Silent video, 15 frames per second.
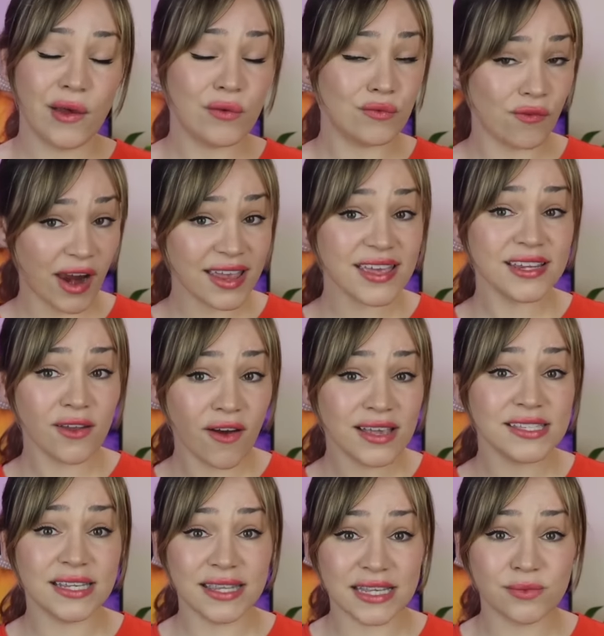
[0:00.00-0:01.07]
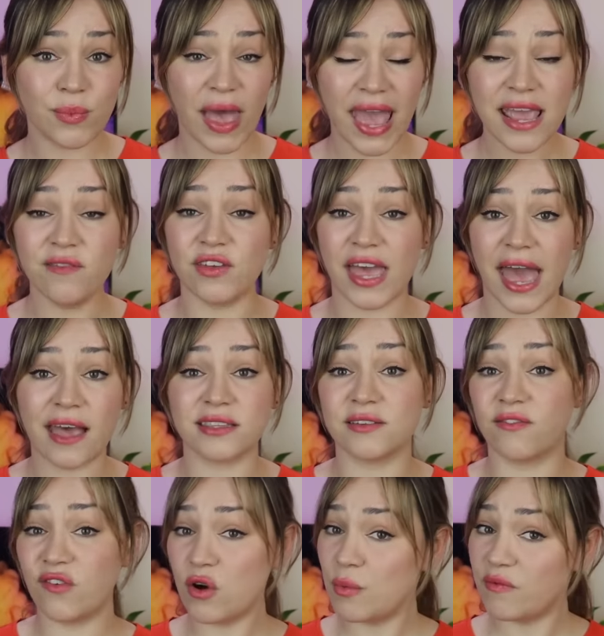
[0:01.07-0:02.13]
Recognizing this behavior as
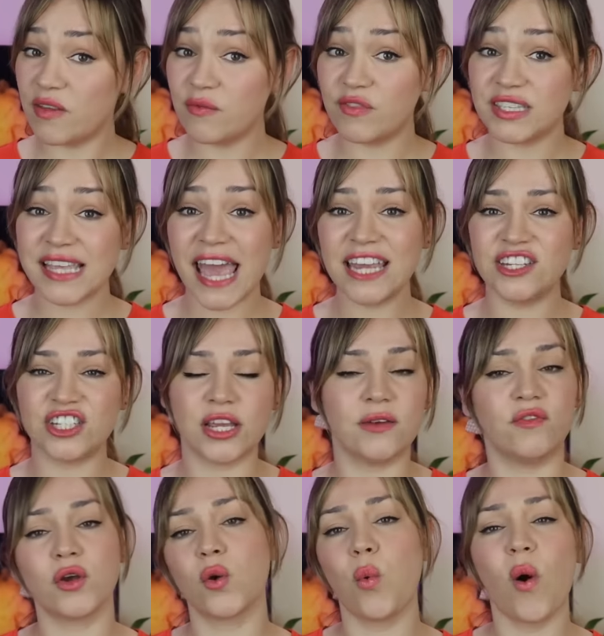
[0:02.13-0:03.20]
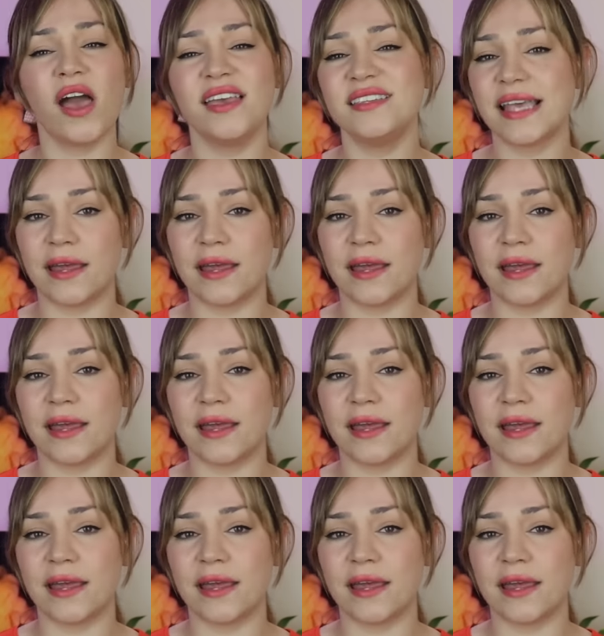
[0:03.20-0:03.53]
a form of invitation requires